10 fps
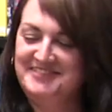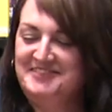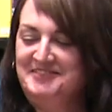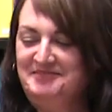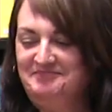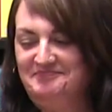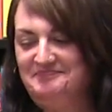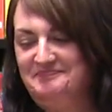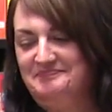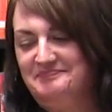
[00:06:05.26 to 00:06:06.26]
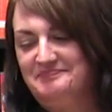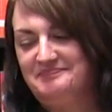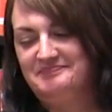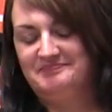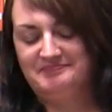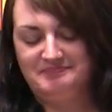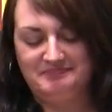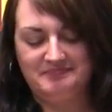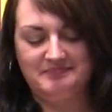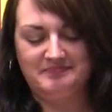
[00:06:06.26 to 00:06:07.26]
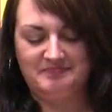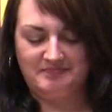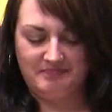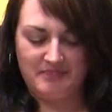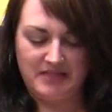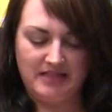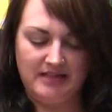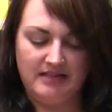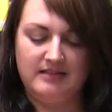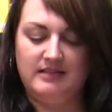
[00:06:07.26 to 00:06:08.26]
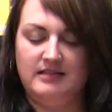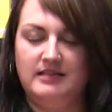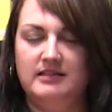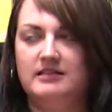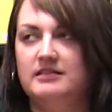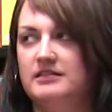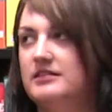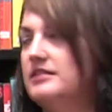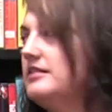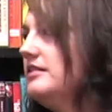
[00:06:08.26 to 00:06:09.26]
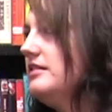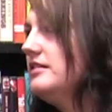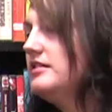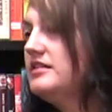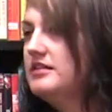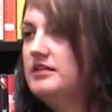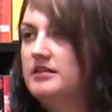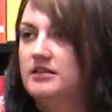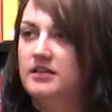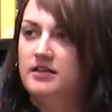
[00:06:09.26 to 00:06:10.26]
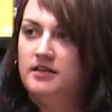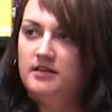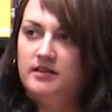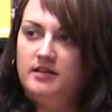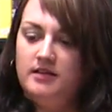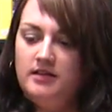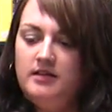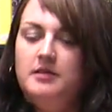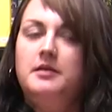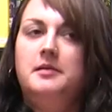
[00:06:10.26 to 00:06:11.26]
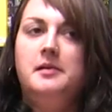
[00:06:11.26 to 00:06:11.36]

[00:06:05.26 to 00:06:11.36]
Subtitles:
(silent)